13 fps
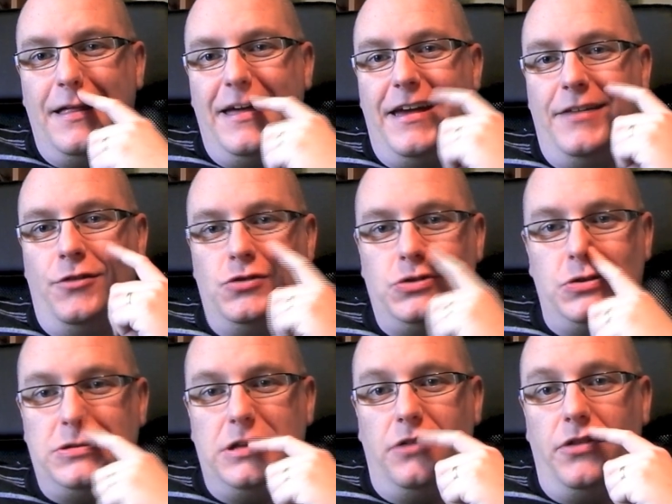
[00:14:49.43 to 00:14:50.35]
Not as good
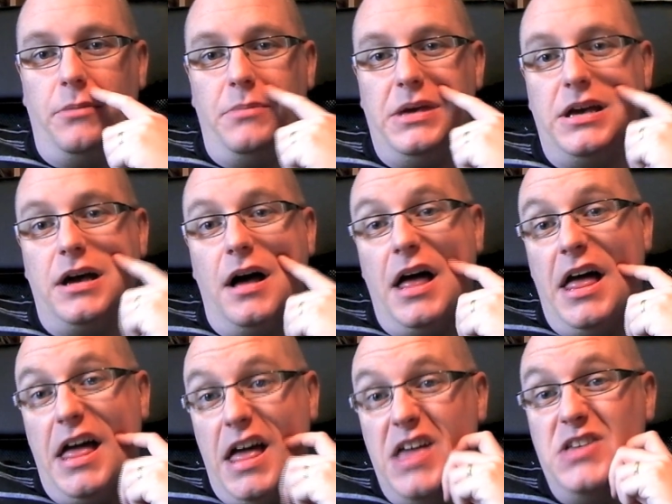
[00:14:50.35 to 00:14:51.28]
as on the Amiga.
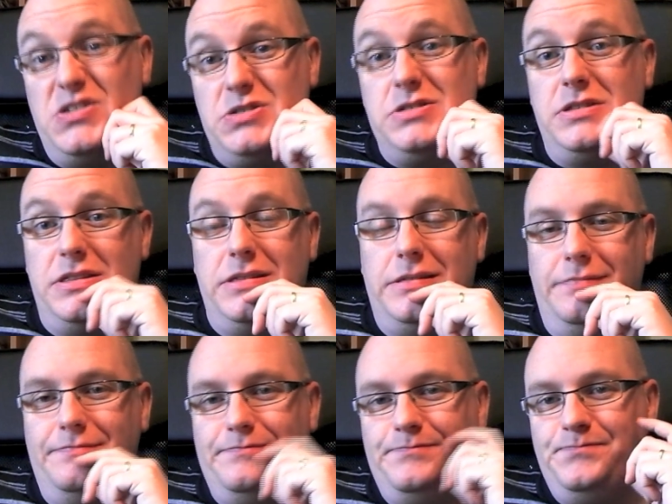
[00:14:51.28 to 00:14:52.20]
It is
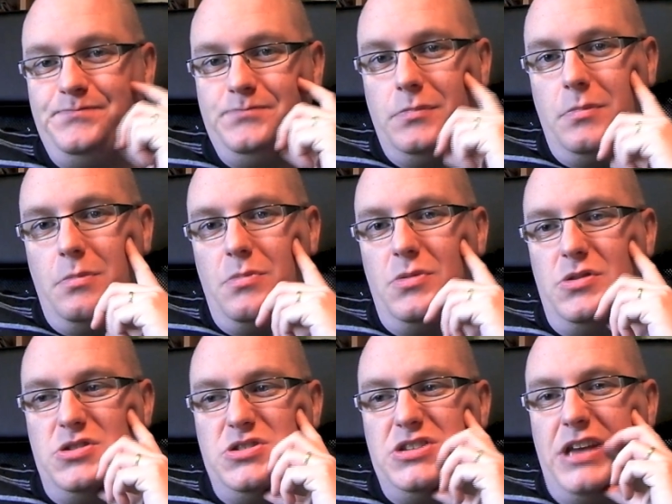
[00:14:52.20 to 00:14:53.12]

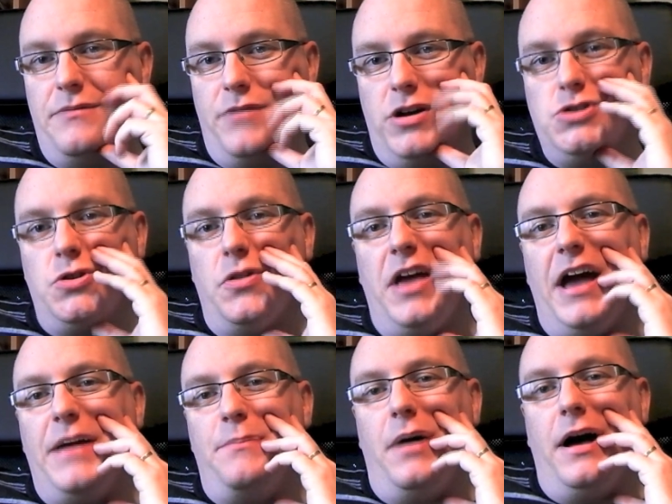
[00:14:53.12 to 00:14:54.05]
the same version on the
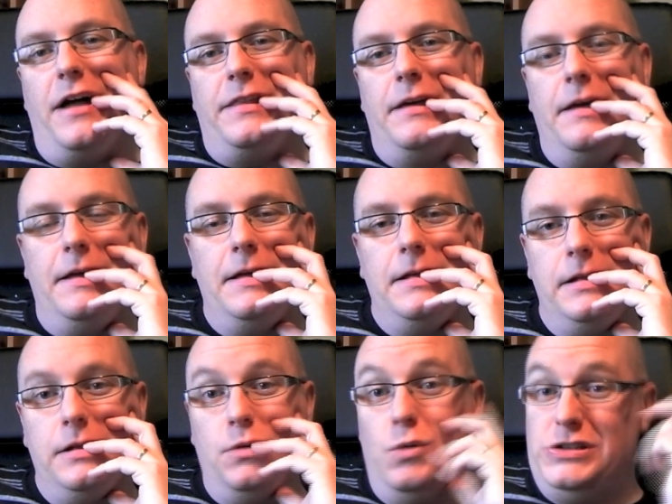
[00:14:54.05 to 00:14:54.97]
iPad,
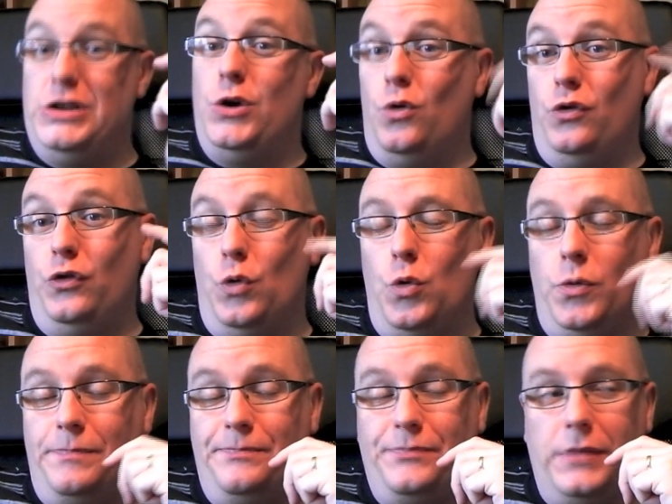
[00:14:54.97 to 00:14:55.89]
which I also own.